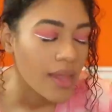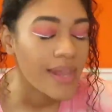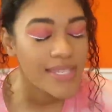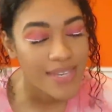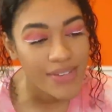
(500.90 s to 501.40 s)

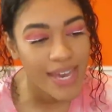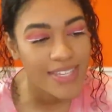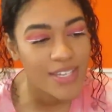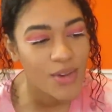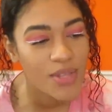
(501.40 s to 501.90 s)
Let's have a
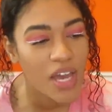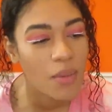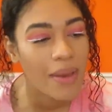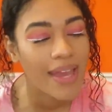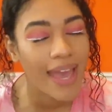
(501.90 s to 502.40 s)
guess at who they're
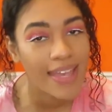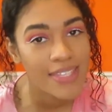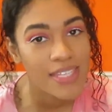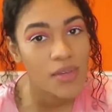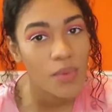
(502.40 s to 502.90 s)
going to pair
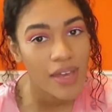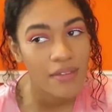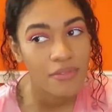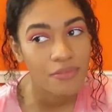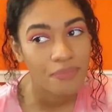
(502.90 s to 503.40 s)
Kenzie with.